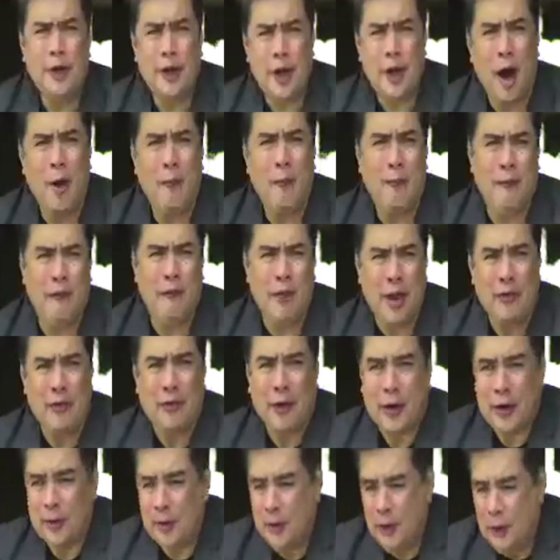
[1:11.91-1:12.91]
Cup
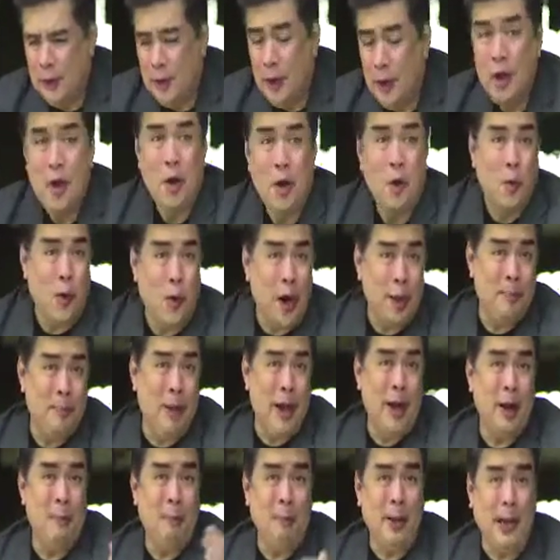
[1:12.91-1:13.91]
fever. What
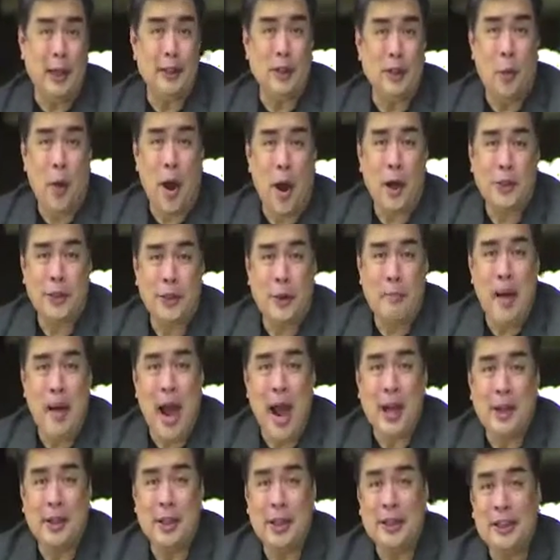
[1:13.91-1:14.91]
better place to watch the
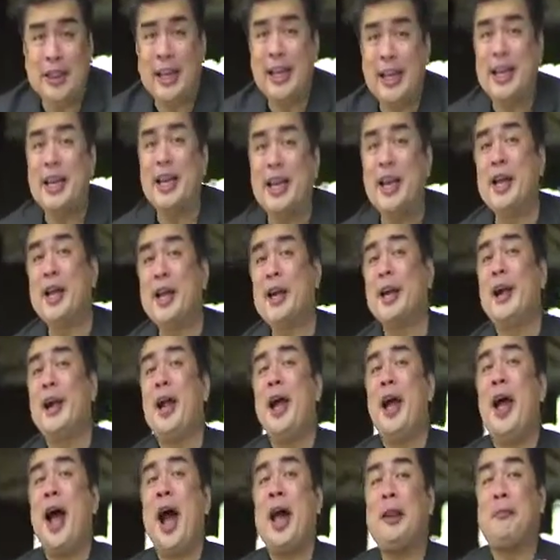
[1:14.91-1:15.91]
matches than here
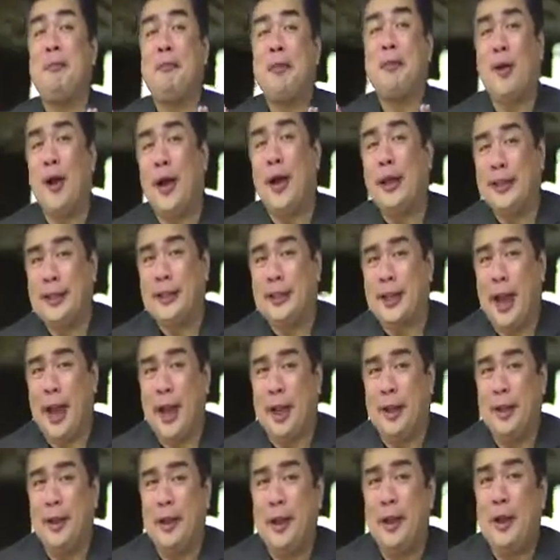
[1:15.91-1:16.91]
at Brotzeit,